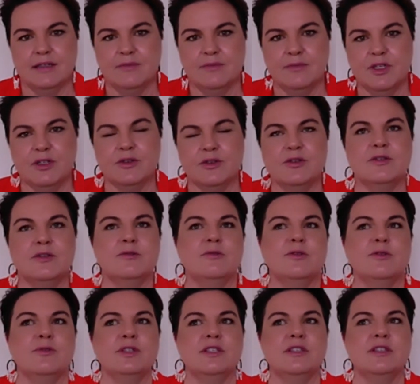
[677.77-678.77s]
because we were
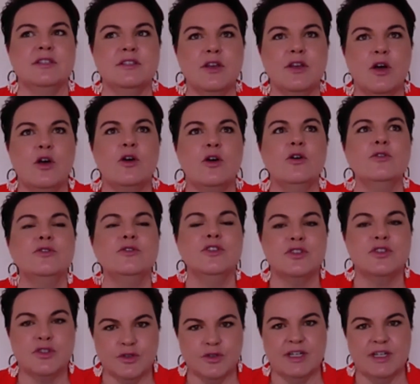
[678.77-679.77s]
so
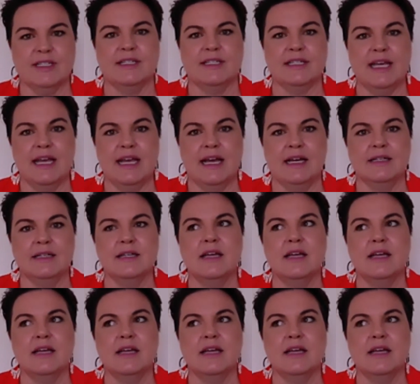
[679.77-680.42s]
stressed out